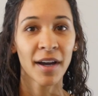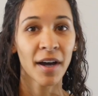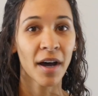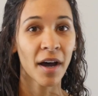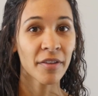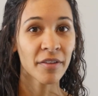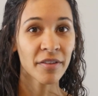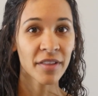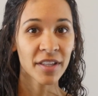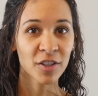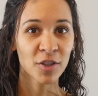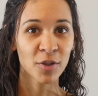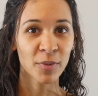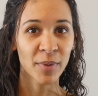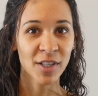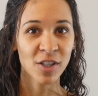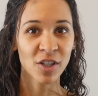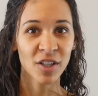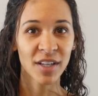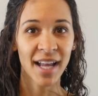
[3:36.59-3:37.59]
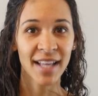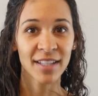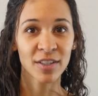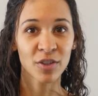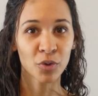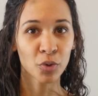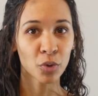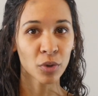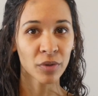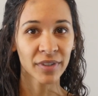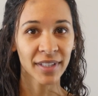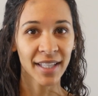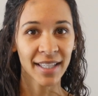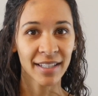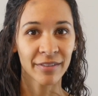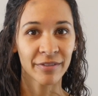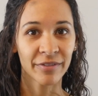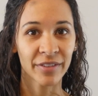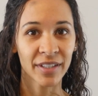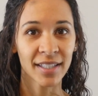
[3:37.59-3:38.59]
Other than tuition and
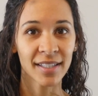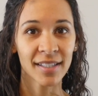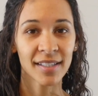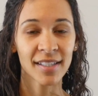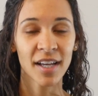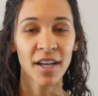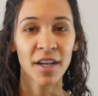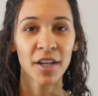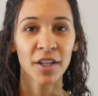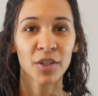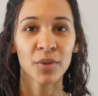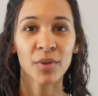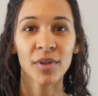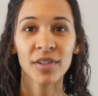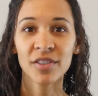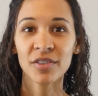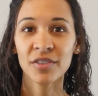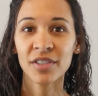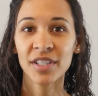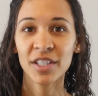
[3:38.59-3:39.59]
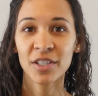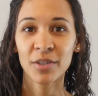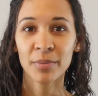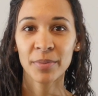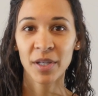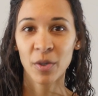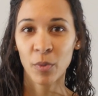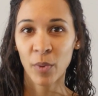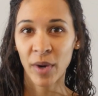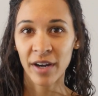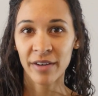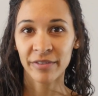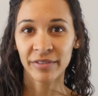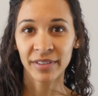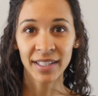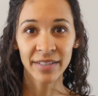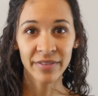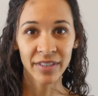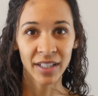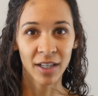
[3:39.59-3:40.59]
school-related fees, you also need to be aware of
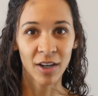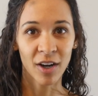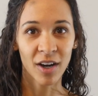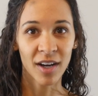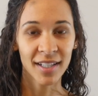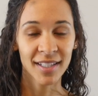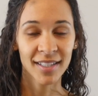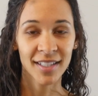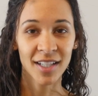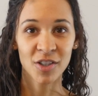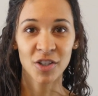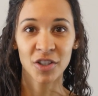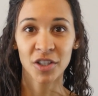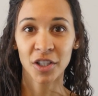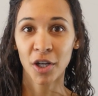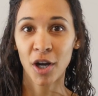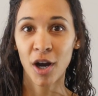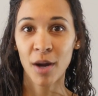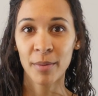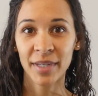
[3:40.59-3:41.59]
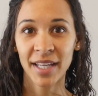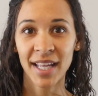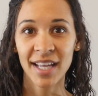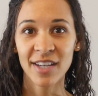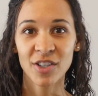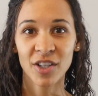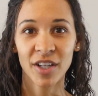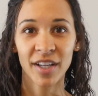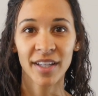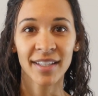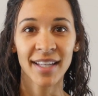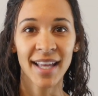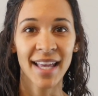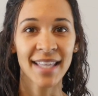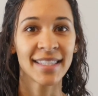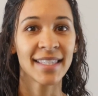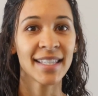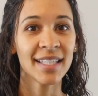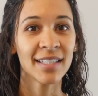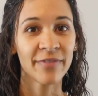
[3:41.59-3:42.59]
living costs, such as accommodation,
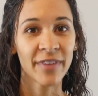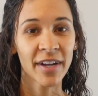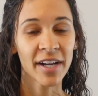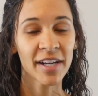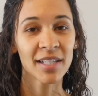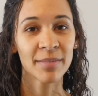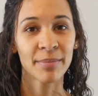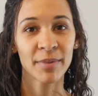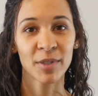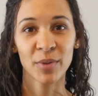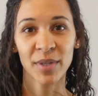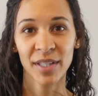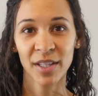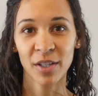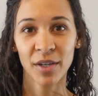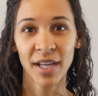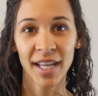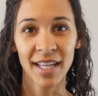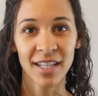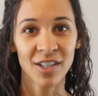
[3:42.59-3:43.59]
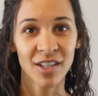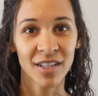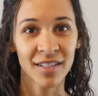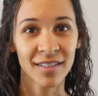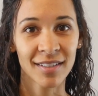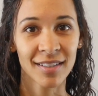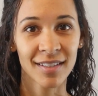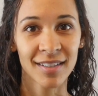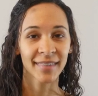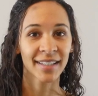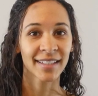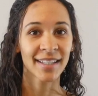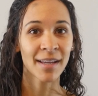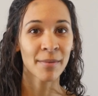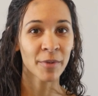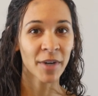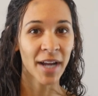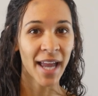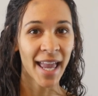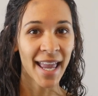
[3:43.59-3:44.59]
as this varies between locations.
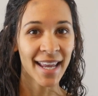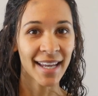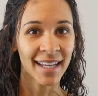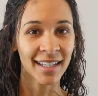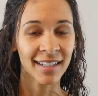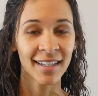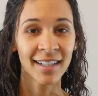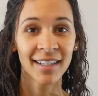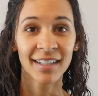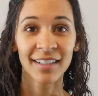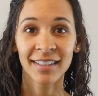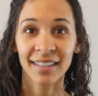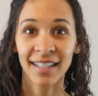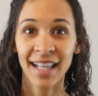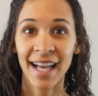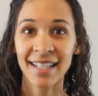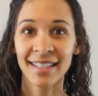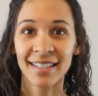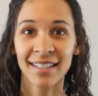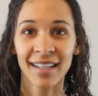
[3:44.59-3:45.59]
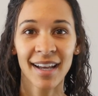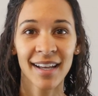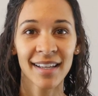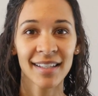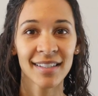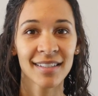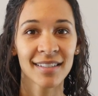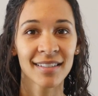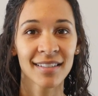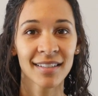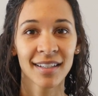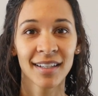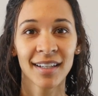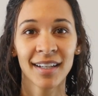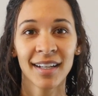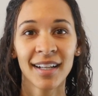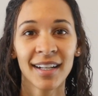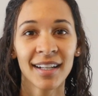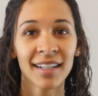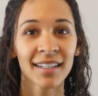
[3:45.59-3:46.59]
Number 8, class size.
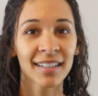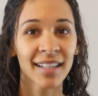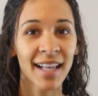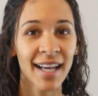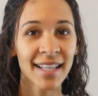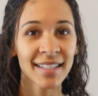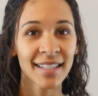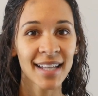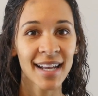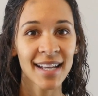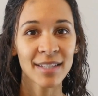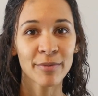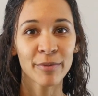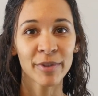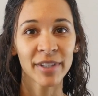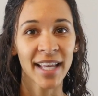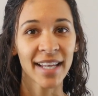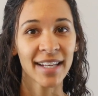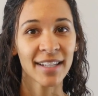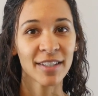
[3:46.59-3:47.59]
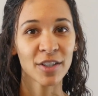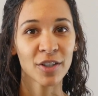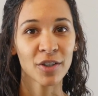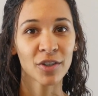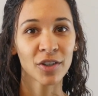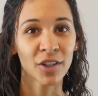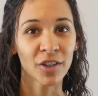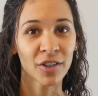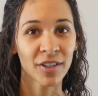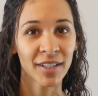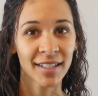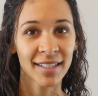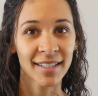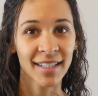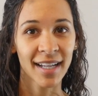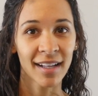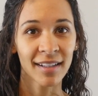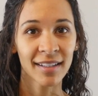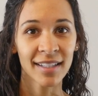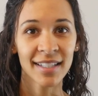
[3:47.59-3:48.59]
Class size related to your learning
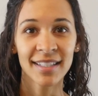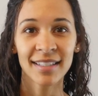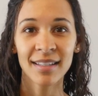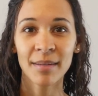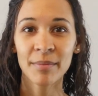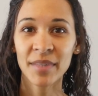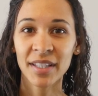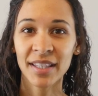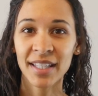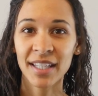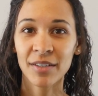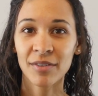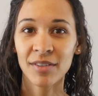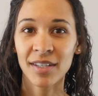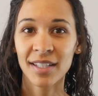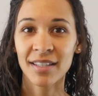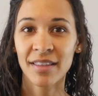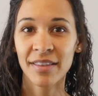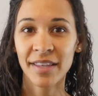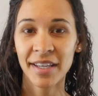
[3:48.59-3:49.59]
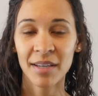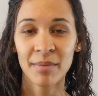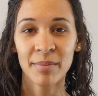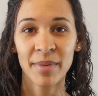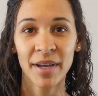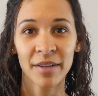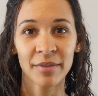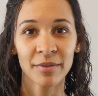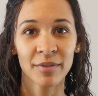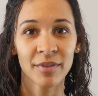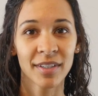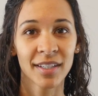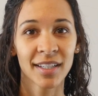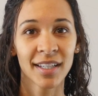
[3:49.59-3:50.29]
style is something that you need to think about.